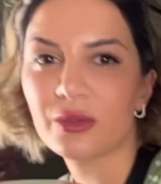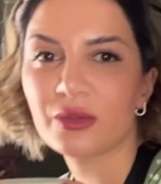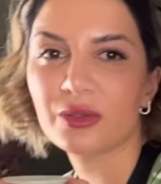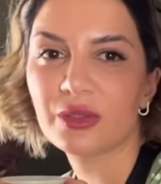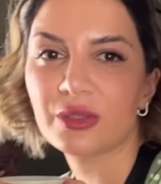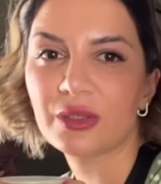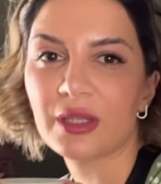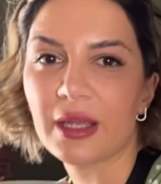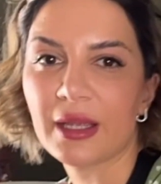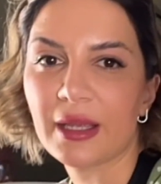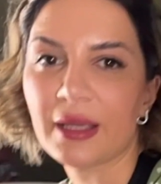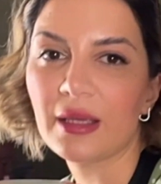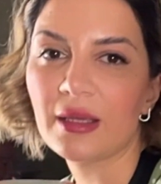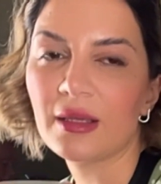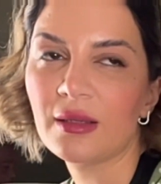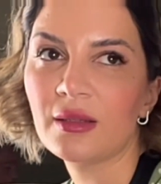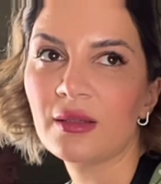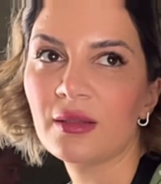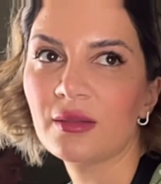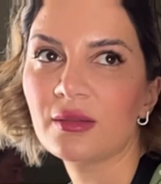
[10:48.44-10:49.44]
third day,
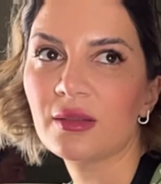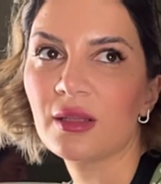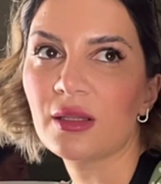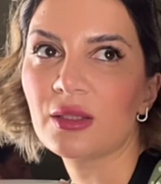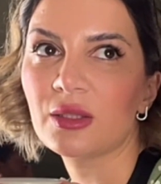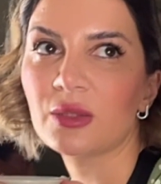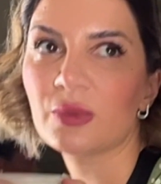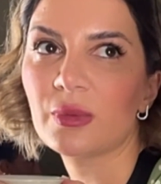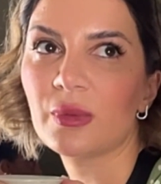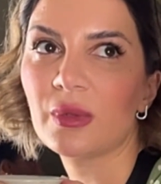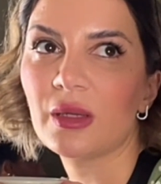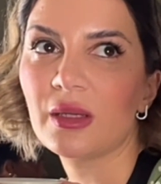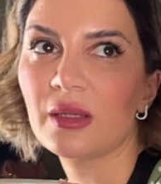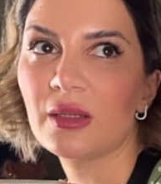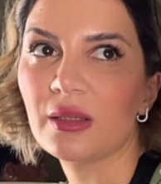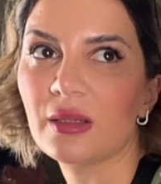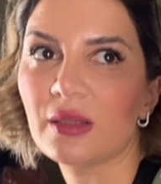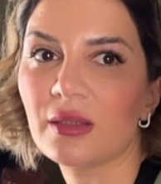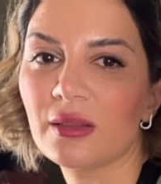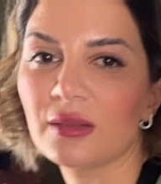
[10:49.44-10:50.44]
and we just
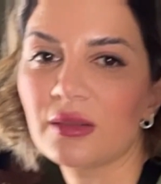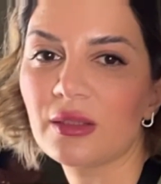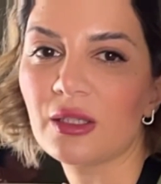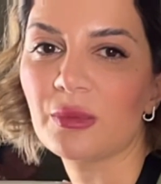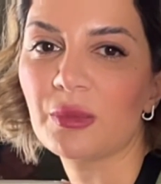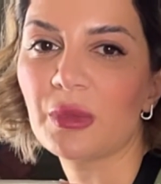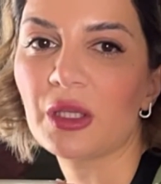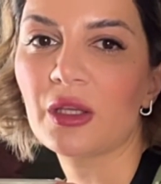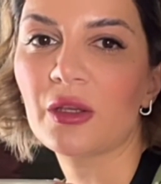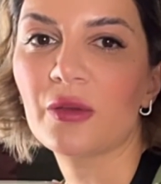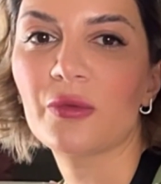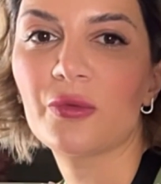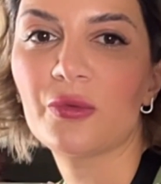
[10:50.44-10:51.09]
wrapped up.